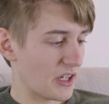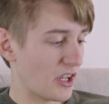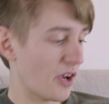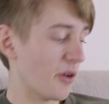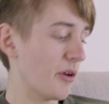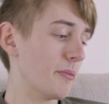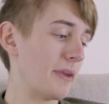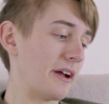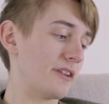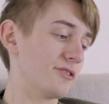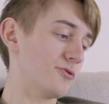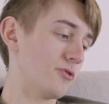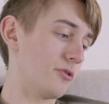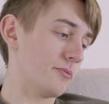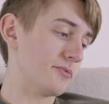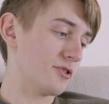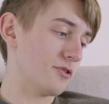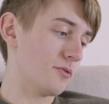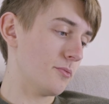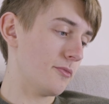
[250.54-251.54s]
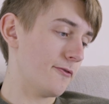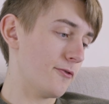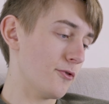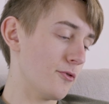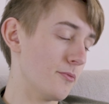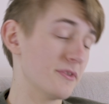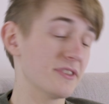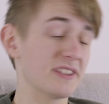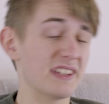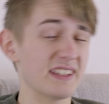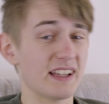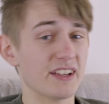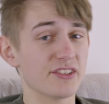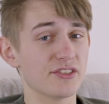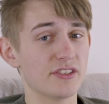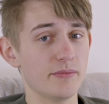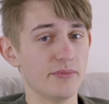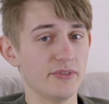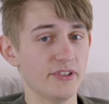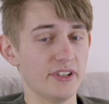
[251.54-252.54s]
Going back to optical performance is
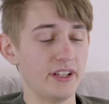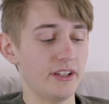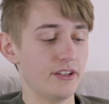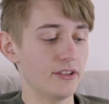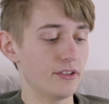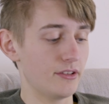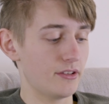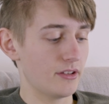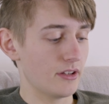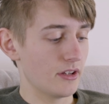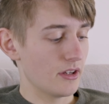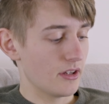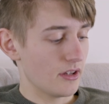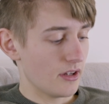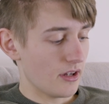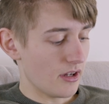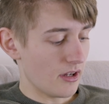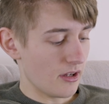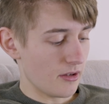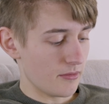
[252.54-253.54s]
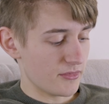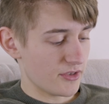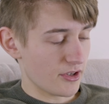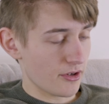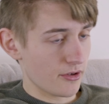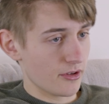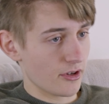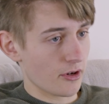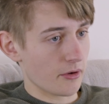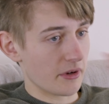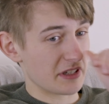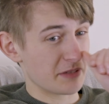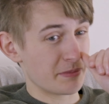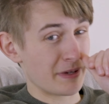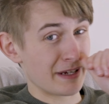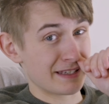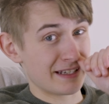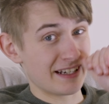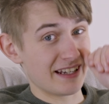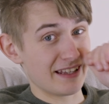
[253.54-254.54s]
actually pretty good. Don't go
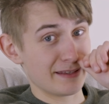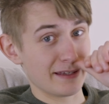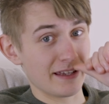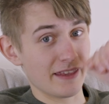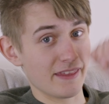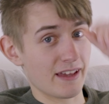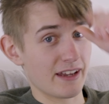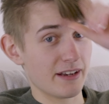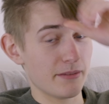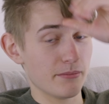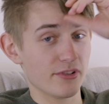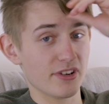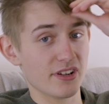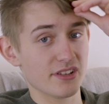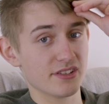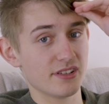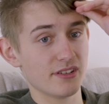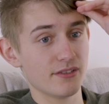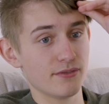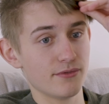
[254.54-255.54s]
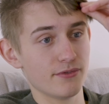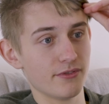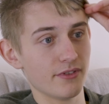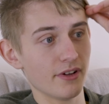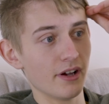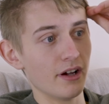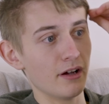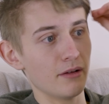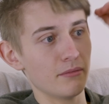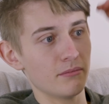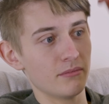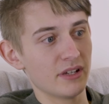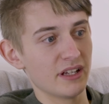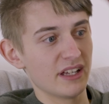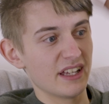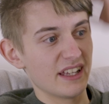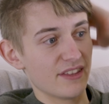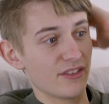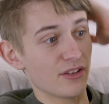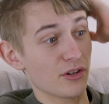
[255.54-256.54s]
expecting anything that impressive.
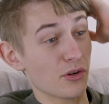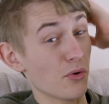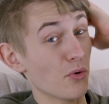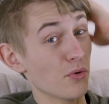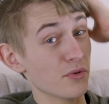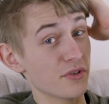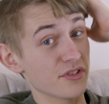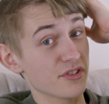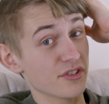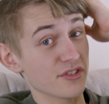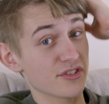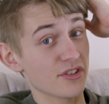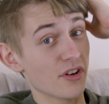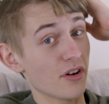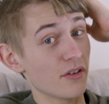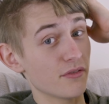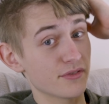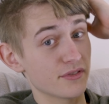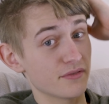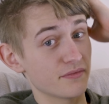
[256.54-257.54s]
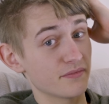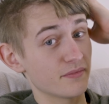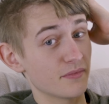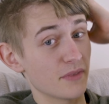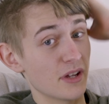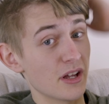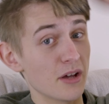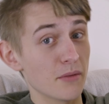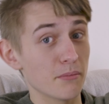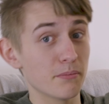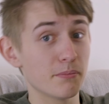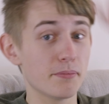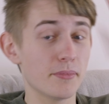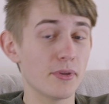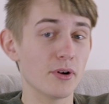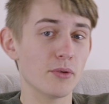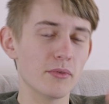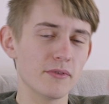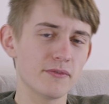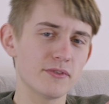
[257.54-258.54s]
The corners are soft,
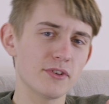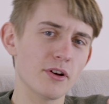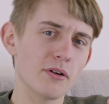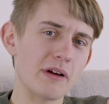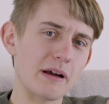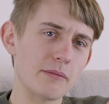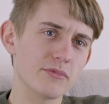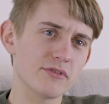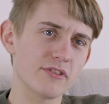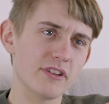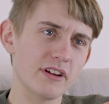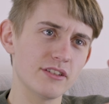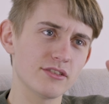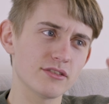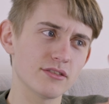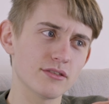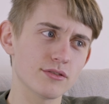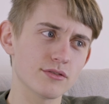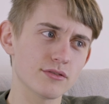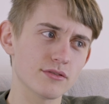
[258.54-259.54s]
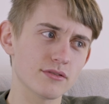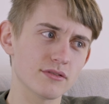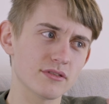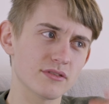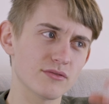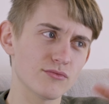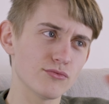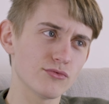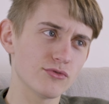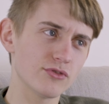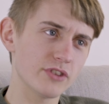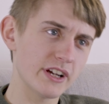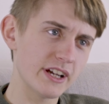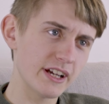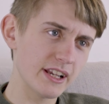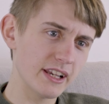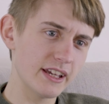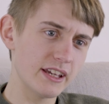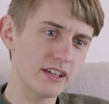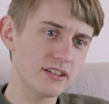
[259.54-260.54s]
but with no aberrations
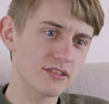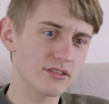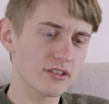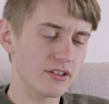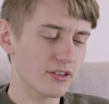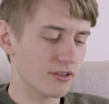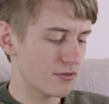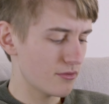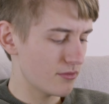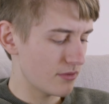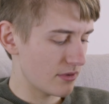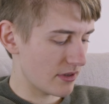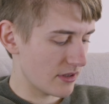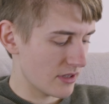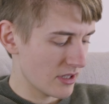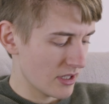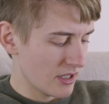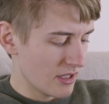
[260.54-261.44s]
really, so